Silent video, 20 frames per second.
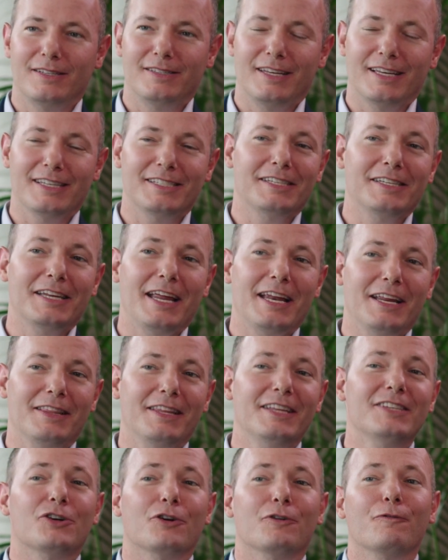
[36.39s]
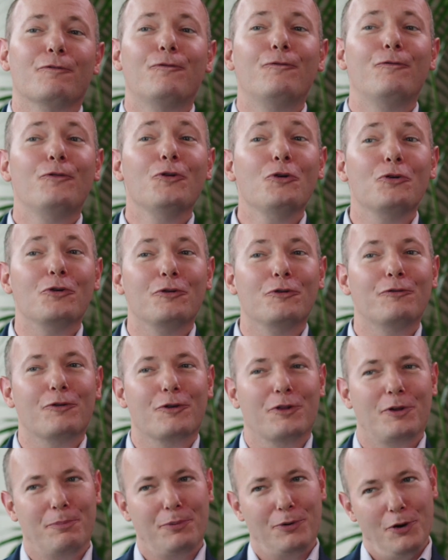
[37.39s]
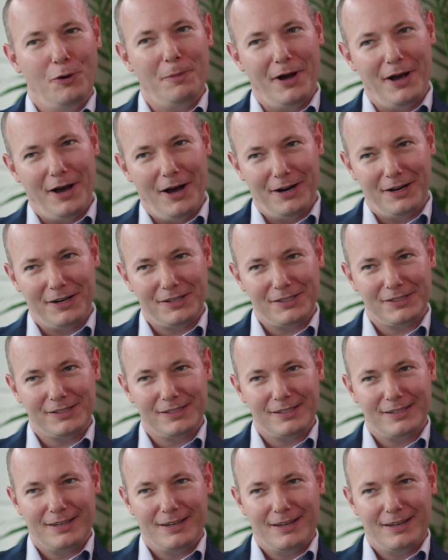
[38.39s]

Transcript: designating these are food for the probiotics,